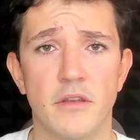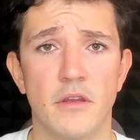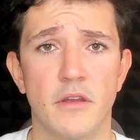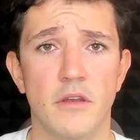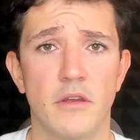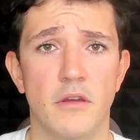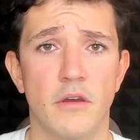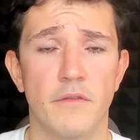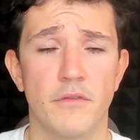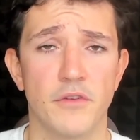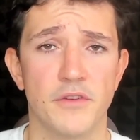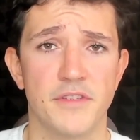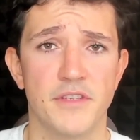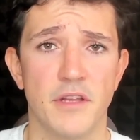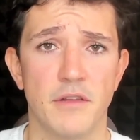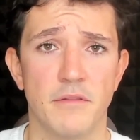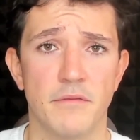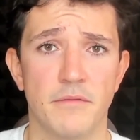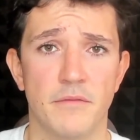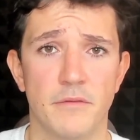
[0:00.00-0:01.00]
uh, of
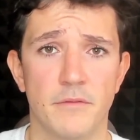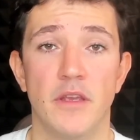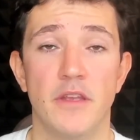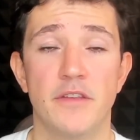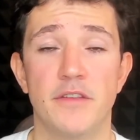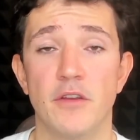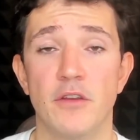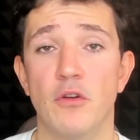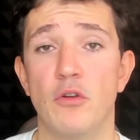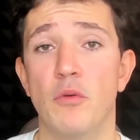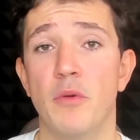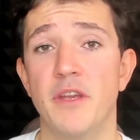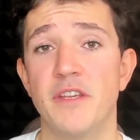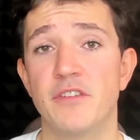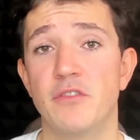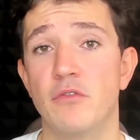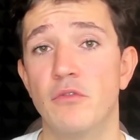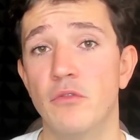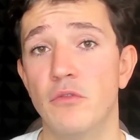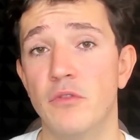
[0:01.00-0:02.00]
yourself. It's
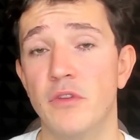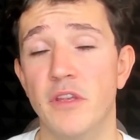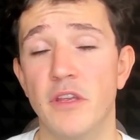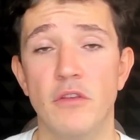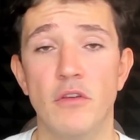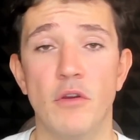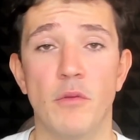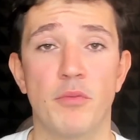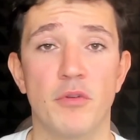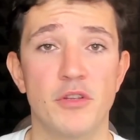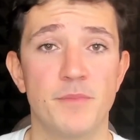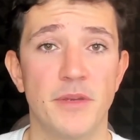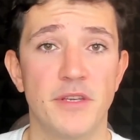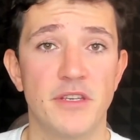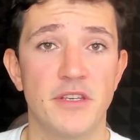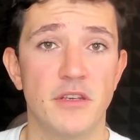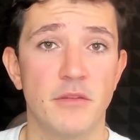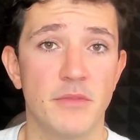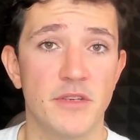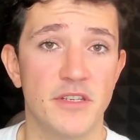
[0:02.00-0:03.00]
always good in your
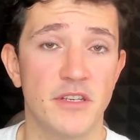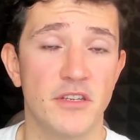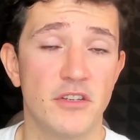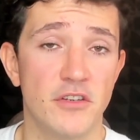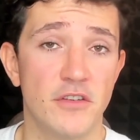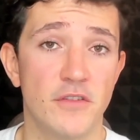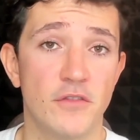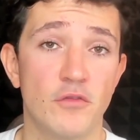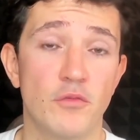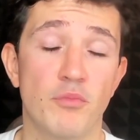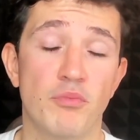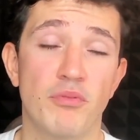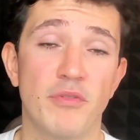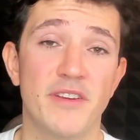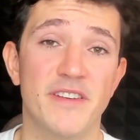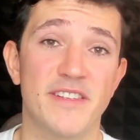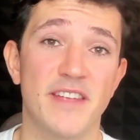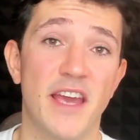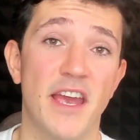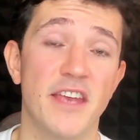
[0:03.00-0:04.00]
prospecting messages to
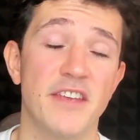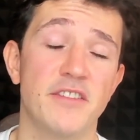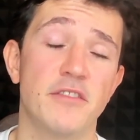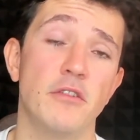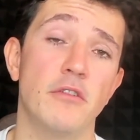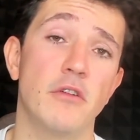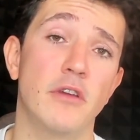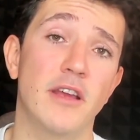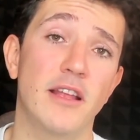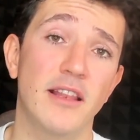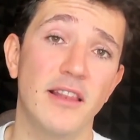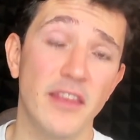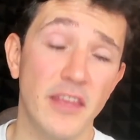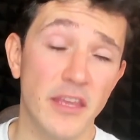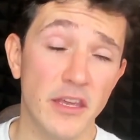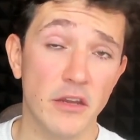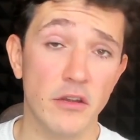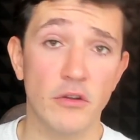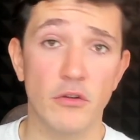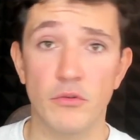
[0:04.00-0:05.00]
precise a
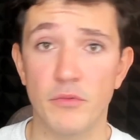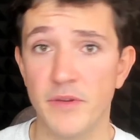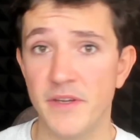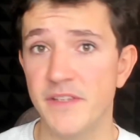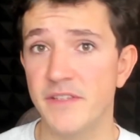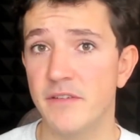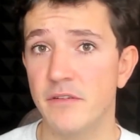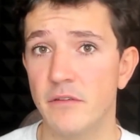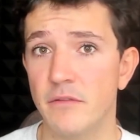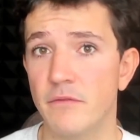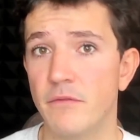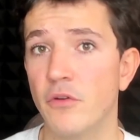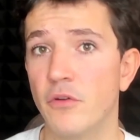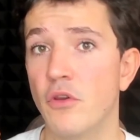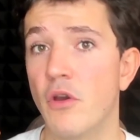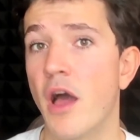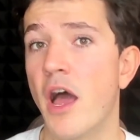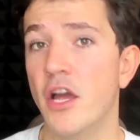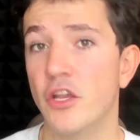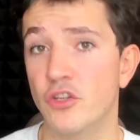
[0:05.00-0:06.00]
clear reason for
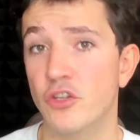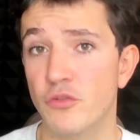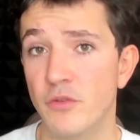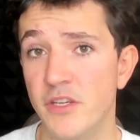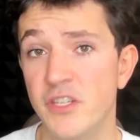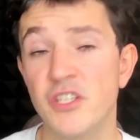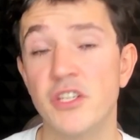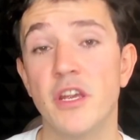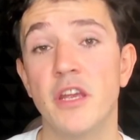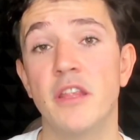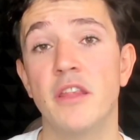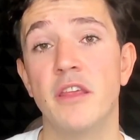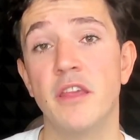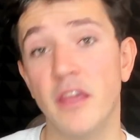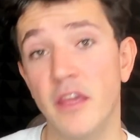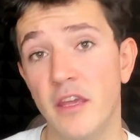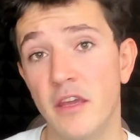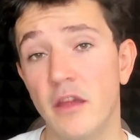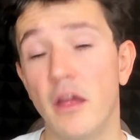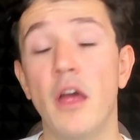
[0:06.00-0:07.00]
your outreach and
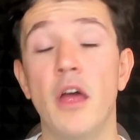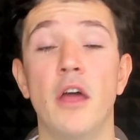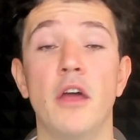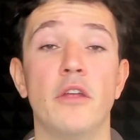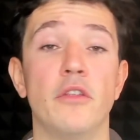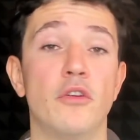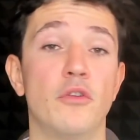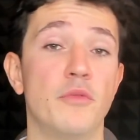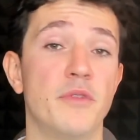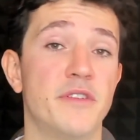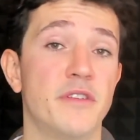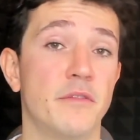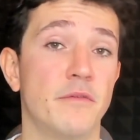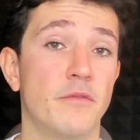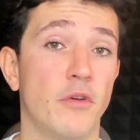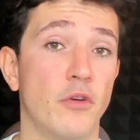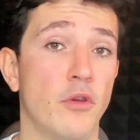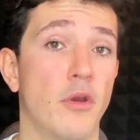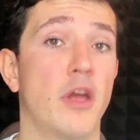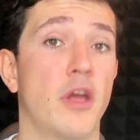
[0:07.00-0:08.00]
here the reason
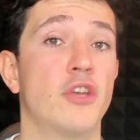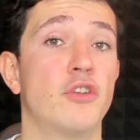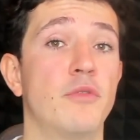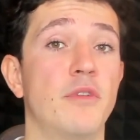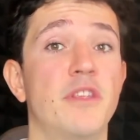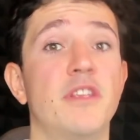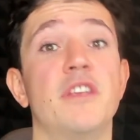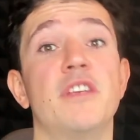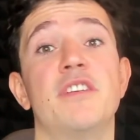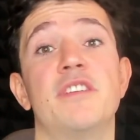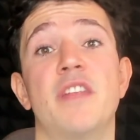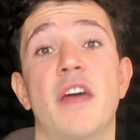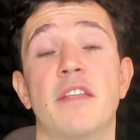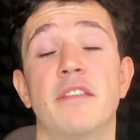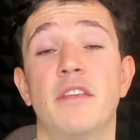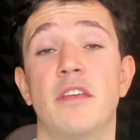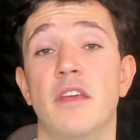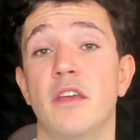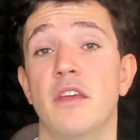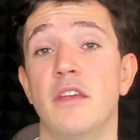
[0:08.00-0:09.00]
for your outreach is
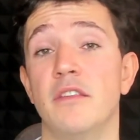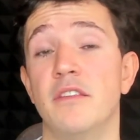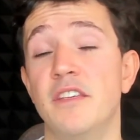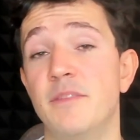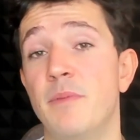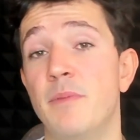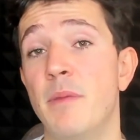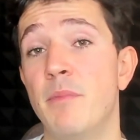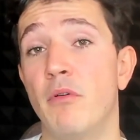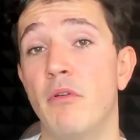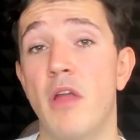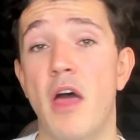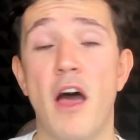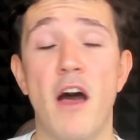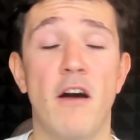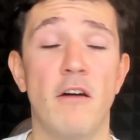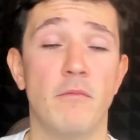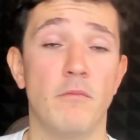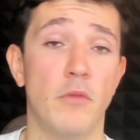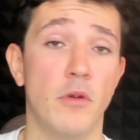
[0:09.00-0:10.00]
that these people
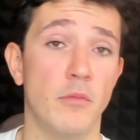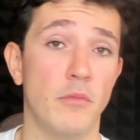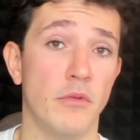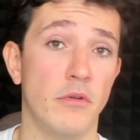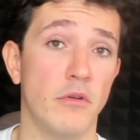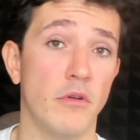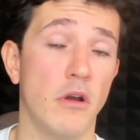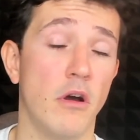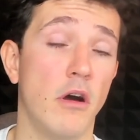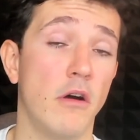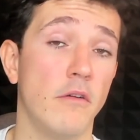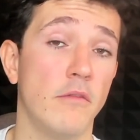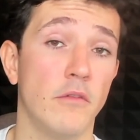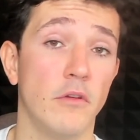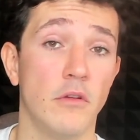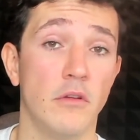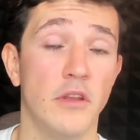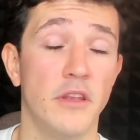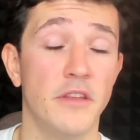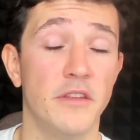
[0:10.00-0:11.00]
are member of
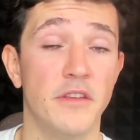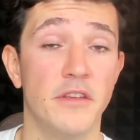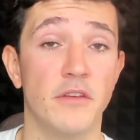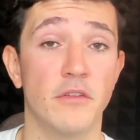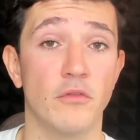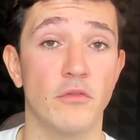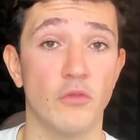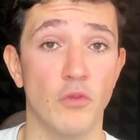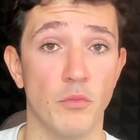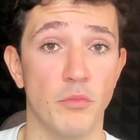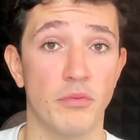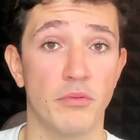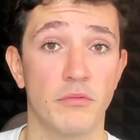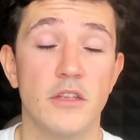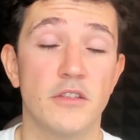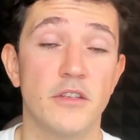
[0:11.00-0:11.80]
a LinkedIn group.